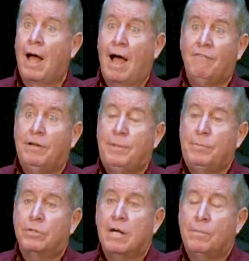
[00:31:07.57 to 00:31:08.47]
I've had
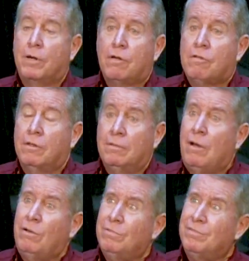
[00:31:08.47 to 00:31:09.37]
people come because,
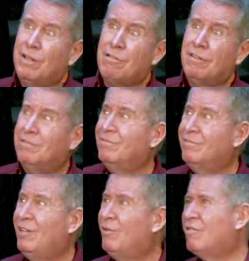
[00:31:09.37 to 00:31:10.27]
oh, it's a,
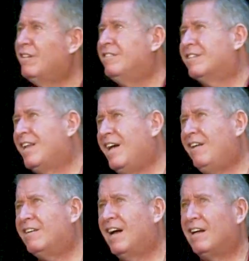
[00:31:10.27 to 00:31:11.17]
you know, it's
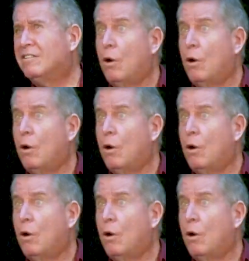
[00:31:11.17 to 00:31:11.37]
cloudy out.